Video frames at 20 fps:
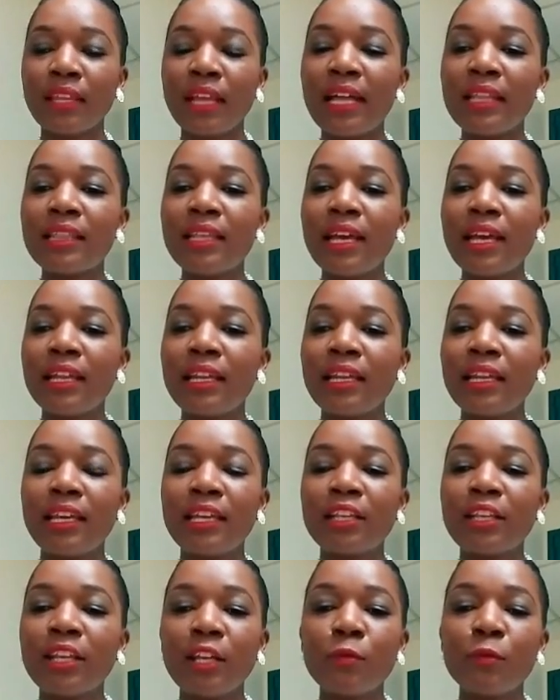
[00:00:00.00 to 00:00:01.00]
And then
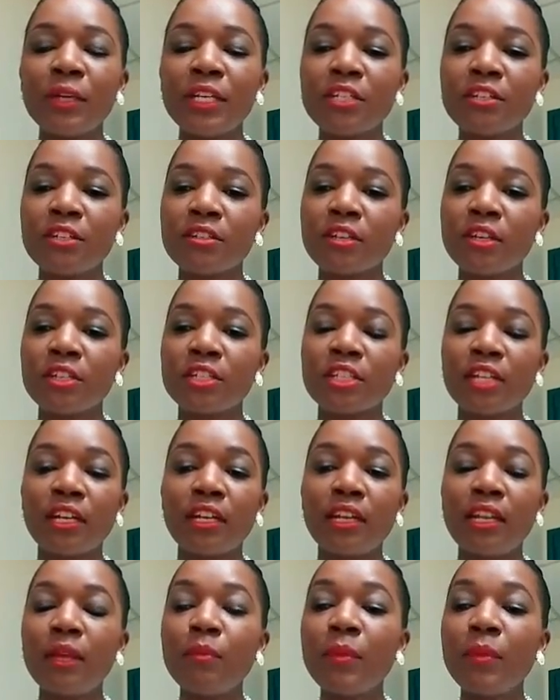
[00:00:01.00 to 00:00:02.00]
it can reach to such
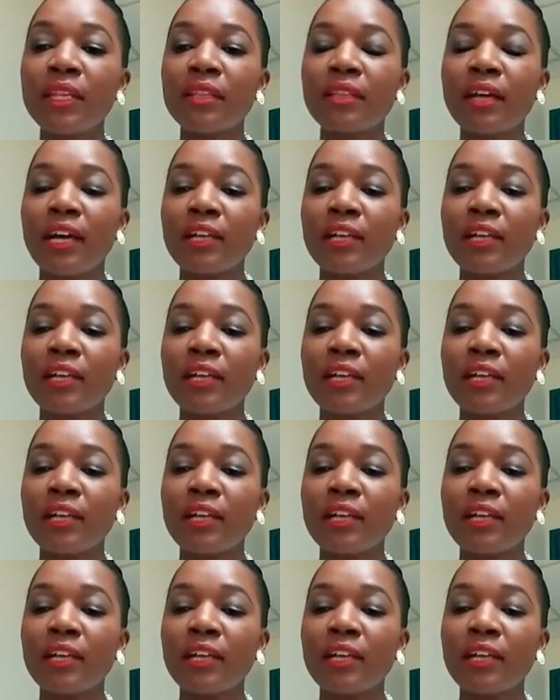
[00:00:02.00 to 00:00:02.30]
a limit